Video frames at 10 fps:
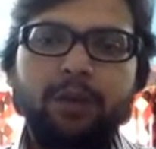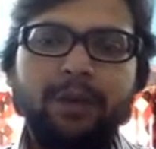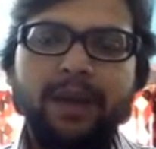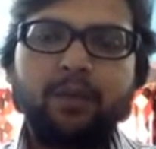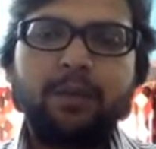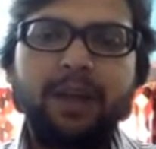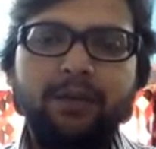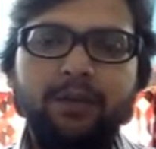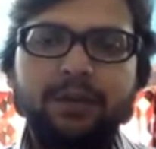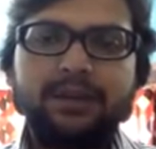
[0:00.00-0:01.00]
mobile
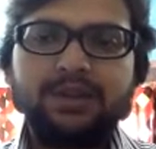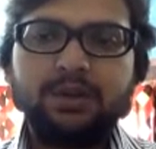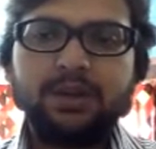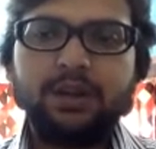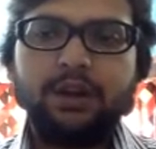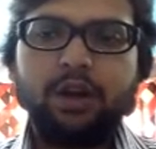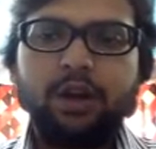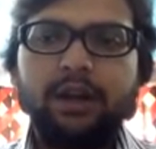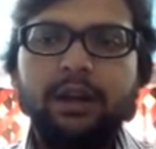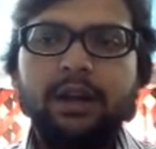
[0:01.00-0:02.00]
phone is stolen,
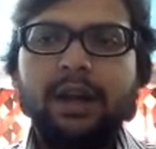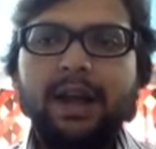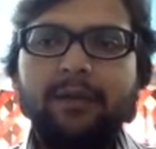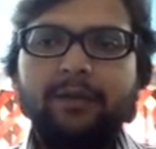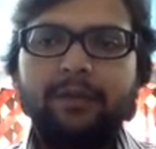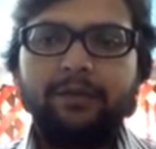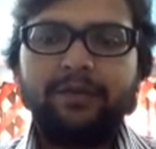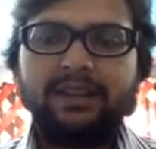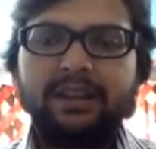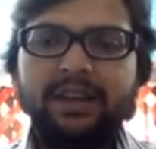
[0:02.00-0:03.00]
or
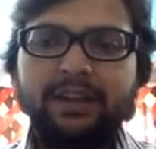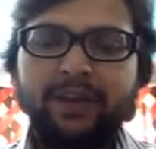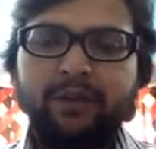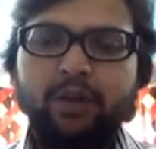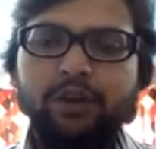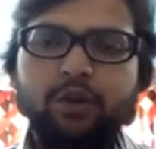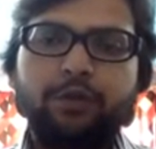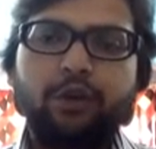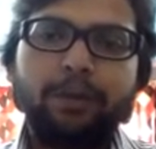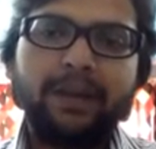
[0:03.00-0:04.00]
whether if I want to
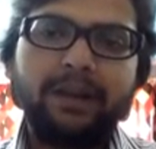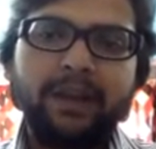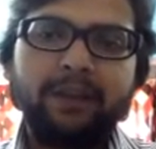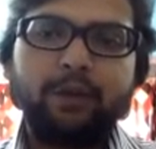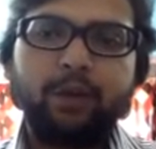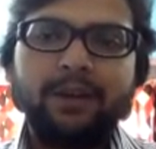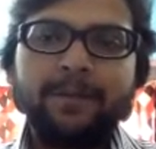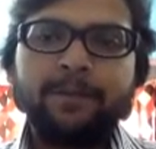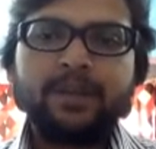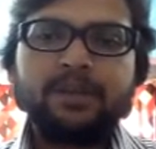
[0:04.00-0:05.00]
format my phone,
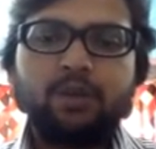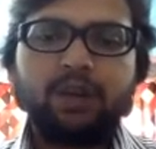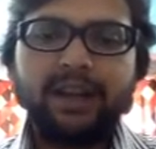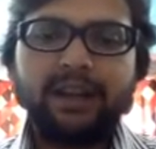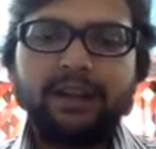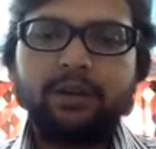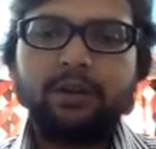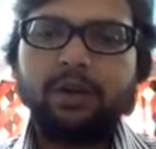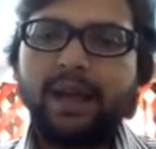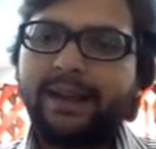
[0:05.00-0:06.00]
so what I need to
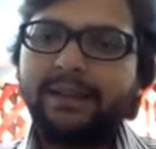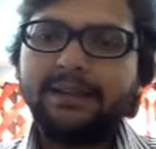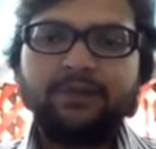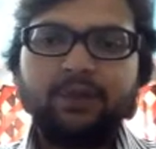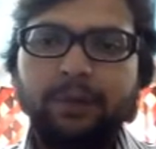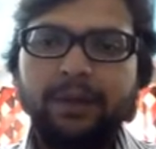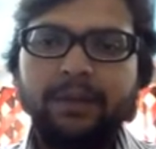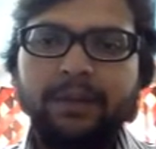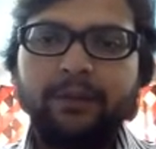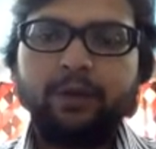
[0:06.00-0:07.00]
do, I can just format
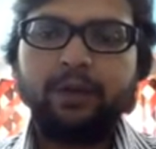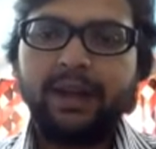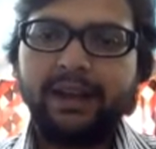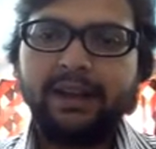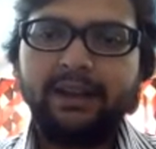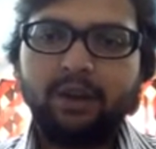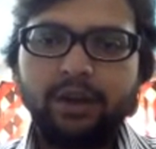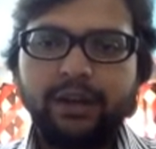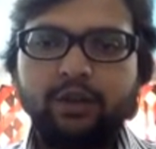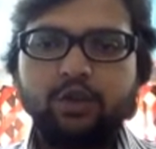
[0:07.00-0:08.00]
my phone, again
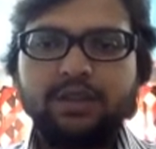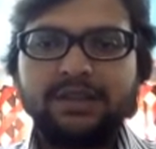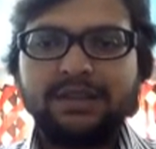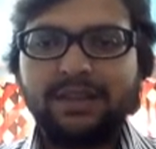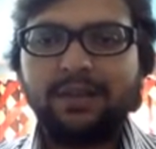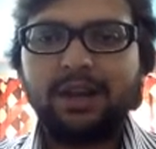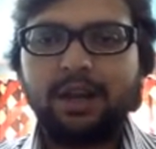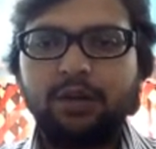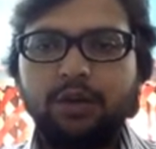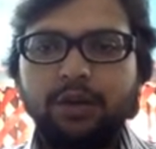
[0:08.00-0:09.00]
log into the same account,